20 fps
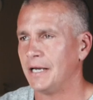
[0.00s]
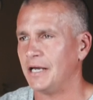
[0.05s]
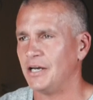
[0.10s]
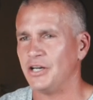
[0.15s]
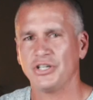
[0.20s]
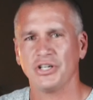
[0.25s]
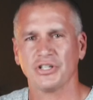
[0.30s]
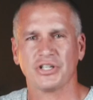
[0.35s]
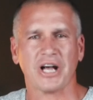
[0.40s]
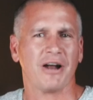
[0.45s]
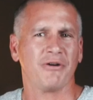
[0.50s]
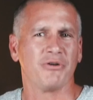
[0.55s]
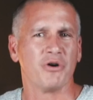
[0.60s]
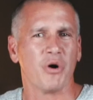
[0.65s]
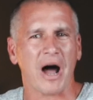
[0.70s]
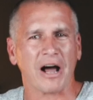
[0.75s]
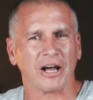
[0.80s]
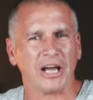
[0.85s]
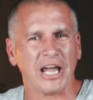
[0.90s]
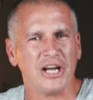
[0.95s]
And it just, I don't
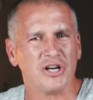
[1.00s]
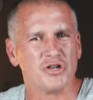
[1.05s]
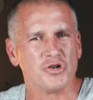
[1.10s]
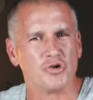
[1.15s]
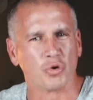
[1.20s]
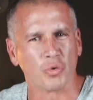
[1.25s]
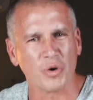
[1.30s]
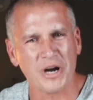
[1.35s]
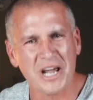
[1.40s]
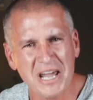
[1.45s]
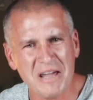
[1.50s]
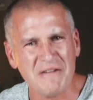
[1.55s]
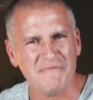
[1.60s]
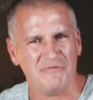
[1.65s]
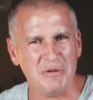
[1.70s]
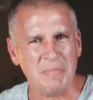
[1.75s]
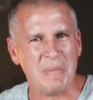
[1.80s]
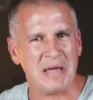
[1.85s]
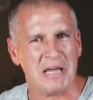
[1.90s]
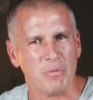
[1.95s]
know, I, it
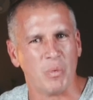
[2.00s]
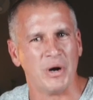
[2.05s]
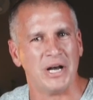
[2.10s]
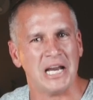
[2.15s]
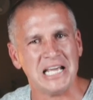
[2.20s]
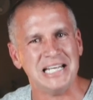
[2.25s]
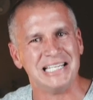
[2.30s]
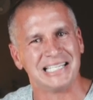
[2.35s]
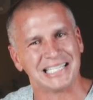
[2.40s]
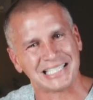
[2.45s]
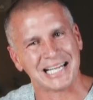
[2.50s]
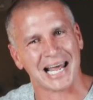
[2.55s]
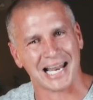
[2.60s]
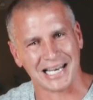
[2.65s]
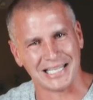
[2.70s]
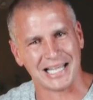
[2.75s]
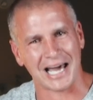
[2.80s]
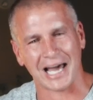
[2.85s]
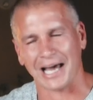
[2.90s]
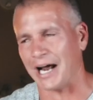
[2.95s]
grieved me when he
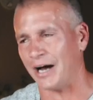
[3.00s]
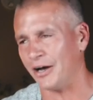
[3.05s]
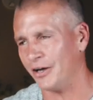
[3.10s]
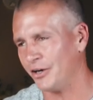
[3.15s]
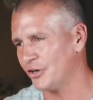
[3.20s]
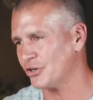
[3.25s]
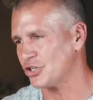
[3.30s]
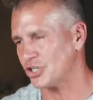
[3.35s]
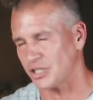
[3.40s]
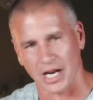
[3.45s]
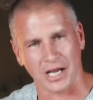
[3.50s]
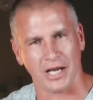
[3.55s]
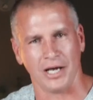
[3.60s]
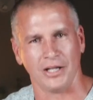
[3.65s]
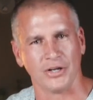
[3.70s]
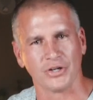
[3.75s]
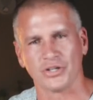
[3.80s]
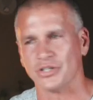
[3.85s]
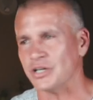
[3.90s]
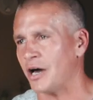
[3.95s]
said that. I
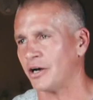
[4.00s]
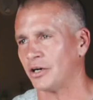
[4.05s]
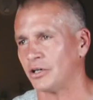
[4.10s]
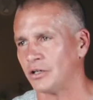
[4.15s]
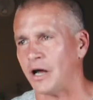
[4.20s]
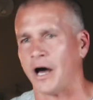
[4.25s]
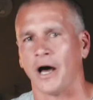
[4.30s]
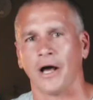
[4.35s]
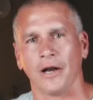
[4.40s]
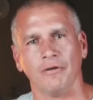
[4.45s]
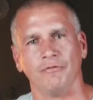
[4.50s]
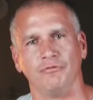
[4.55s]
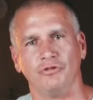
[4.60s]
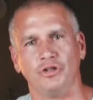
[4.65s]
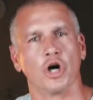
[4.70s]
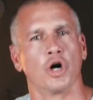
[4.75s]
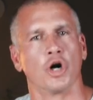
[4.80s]
understand there's not a lot of